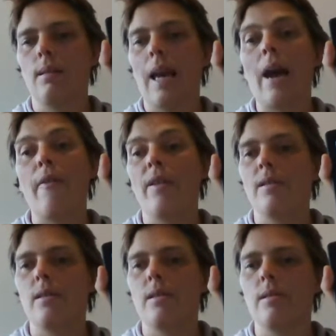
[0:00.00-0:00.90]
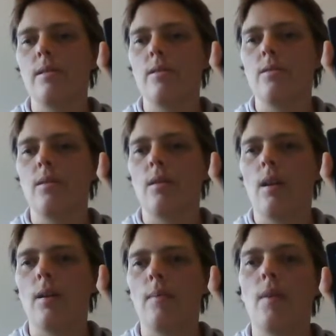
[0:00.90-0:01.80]
characters,
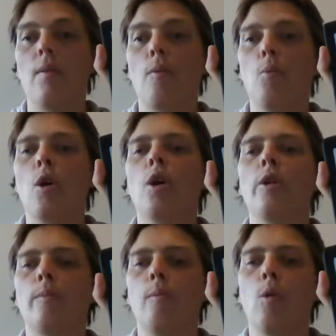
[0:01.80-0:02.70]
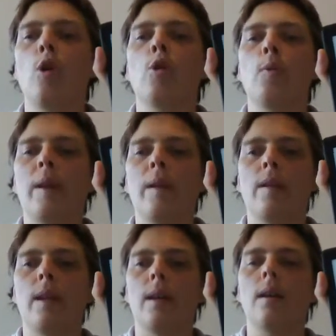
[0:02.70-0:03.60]
and the world
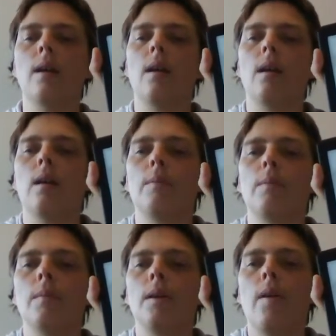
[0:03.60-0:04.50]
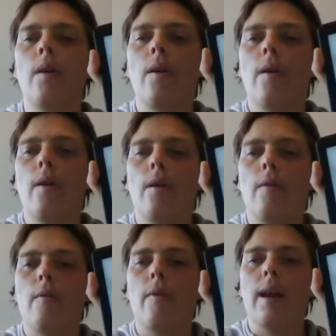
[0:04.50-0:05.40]
building
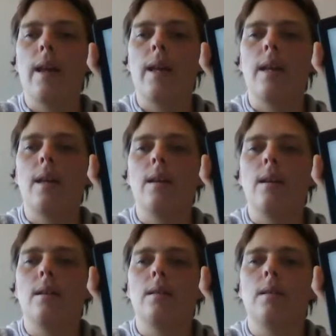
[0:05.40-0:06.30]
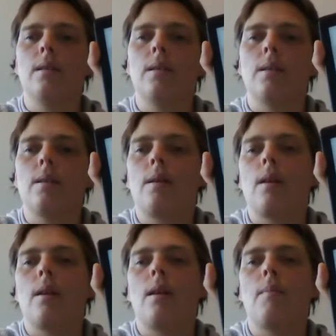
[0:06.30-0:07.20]
really
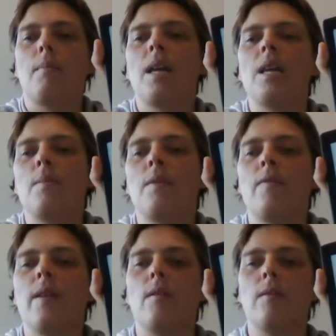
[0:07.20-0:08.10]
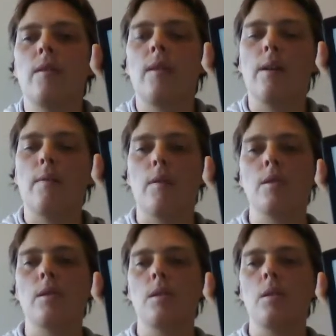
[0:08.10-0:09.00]
made me feel that I
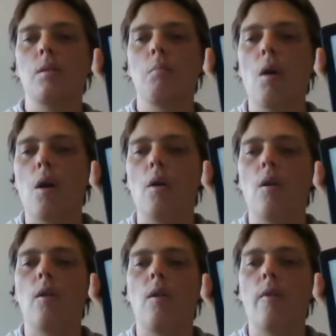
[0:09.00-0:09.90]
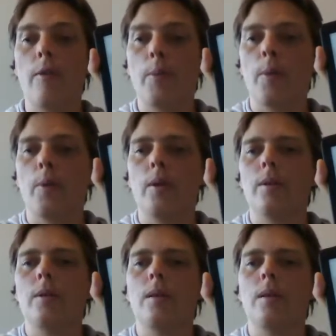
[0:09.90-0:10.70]
was part of the book,